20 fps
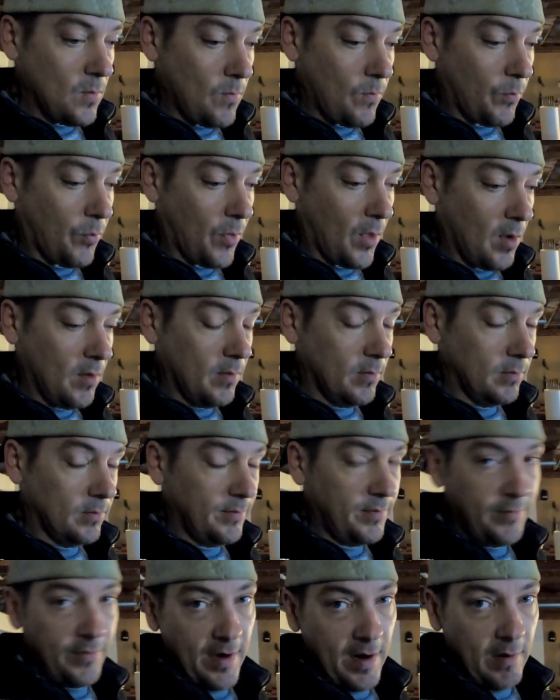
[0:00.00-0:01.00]

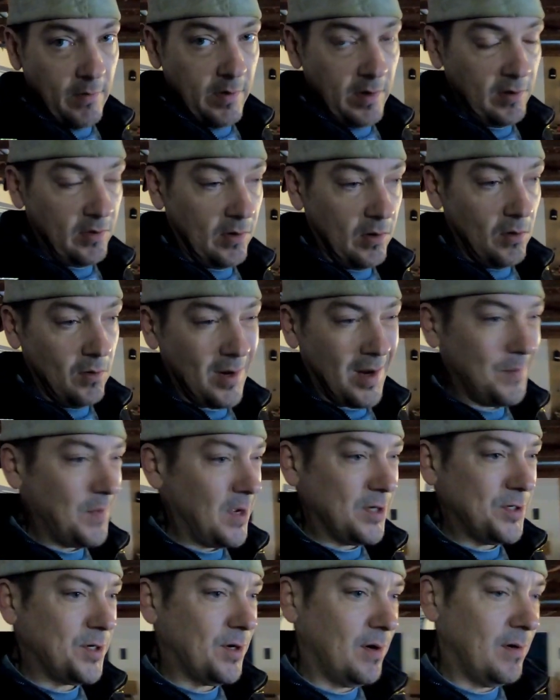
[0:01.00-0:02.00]
fairly soon. I'm
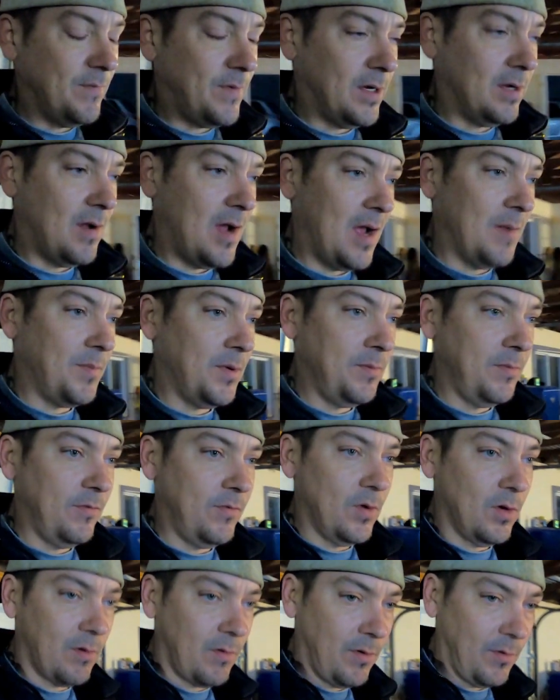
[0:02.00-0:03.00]
not sure if it'll happen
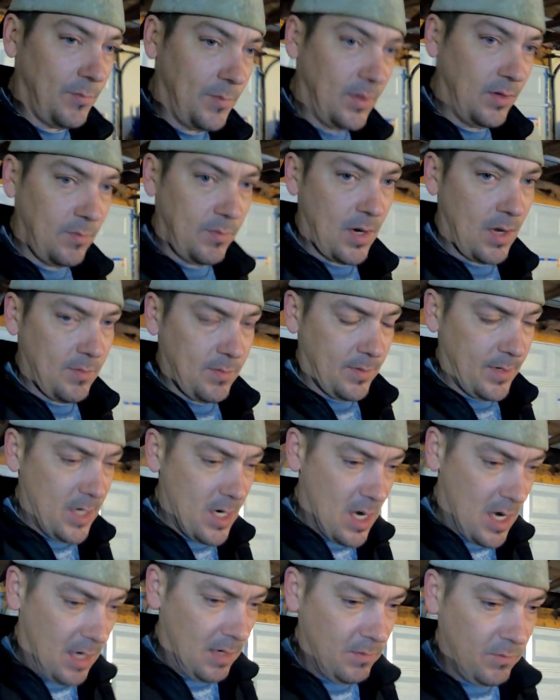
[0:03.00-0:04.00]
before Christmas, probably
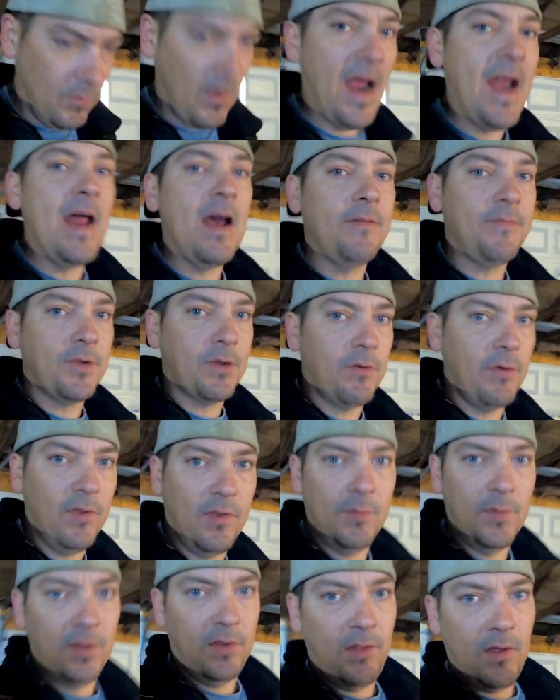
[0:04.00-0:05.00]
not. Right after
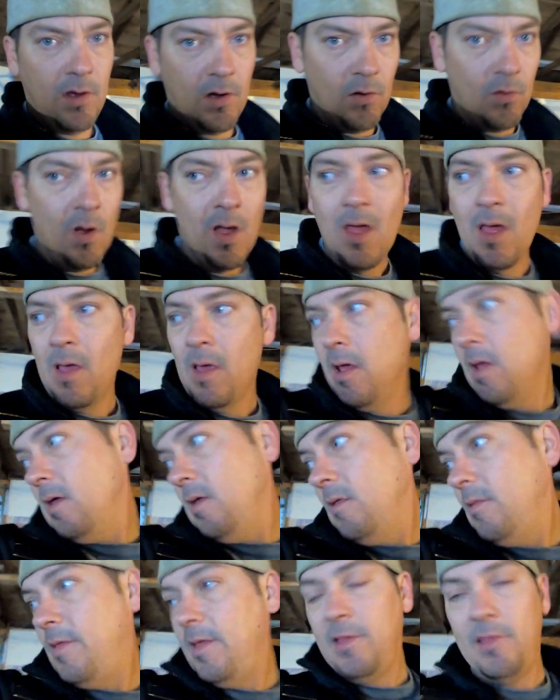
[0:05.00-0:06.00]
Christmas though,
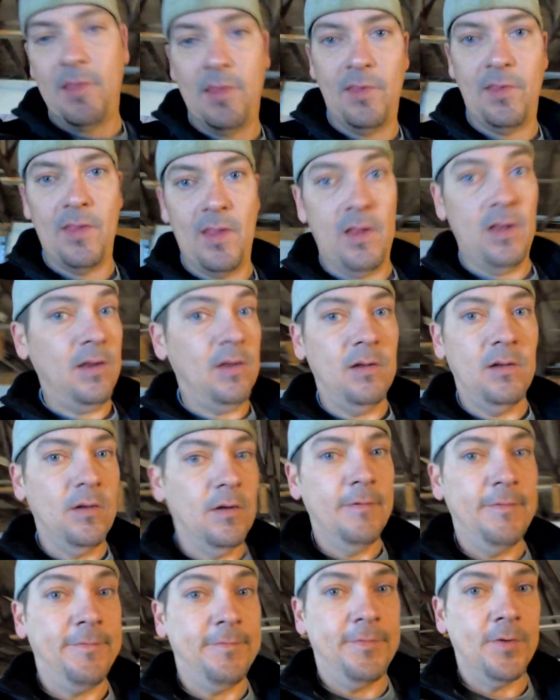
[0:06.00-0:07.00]
this is in
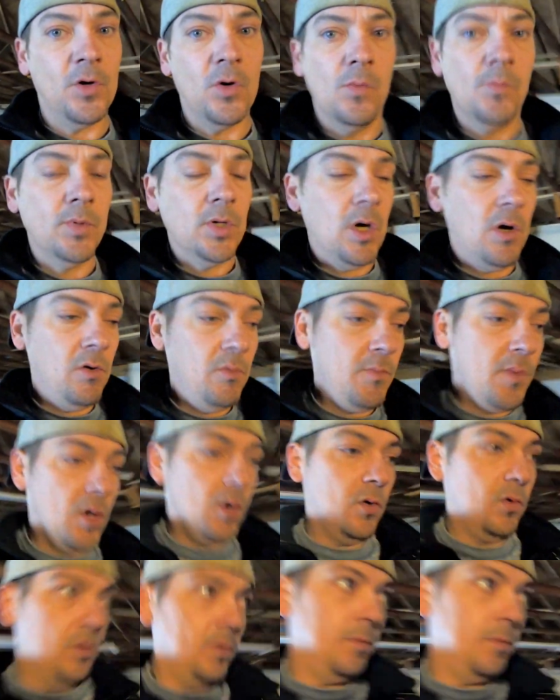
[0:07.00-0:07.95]
full-blown mode,